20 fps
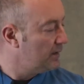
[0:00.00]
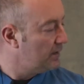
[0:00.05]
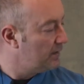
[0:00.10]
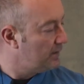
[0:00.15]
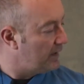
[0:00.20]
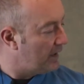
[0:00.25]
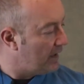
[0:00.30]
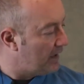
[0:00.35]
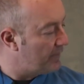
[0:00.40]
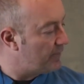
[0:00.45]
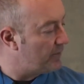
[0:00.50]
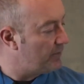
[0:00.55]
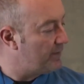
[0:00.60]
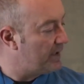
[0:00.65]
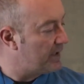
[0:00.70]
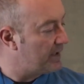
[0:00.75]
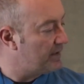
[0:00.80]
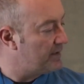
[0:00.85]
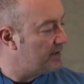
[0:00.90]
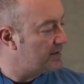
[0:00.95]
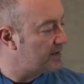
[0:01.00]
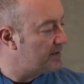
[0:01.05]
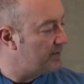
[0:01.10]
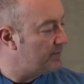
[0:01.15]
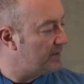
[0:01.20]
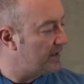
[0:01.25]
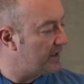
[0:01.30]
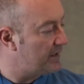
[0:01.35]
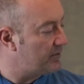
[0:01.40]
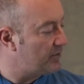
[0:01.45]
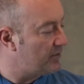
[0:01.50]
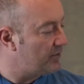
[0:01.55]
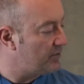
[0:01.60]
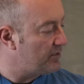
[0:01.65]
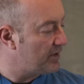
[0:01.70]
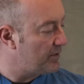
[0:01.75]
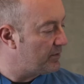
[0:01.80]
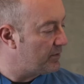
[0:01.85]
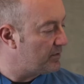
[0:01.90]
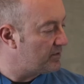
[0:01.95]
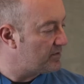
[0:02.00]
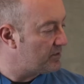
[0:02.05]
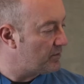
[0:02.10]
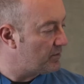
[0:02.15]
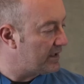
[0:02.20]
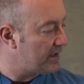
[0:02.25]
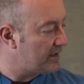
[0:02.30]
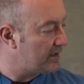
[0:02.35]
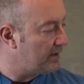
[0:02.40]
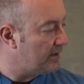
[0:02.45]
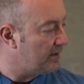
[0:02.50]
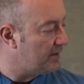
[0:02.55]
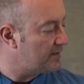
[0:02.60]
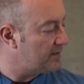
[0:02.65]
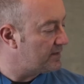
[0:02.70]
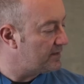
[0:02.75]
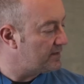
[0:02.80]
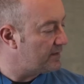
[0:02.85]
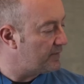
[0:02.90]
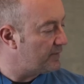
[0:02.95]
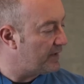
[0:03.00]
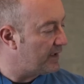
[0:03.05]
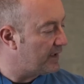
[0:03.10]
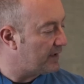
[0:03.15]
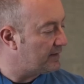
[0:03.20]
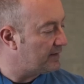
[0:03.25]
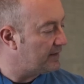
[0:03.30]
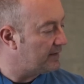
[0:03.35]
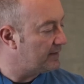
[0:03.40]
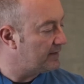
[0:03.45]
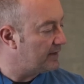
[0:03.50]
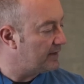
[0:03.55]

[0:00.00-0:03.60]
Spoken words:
The other mechanism that contributes to weight loss is the fact that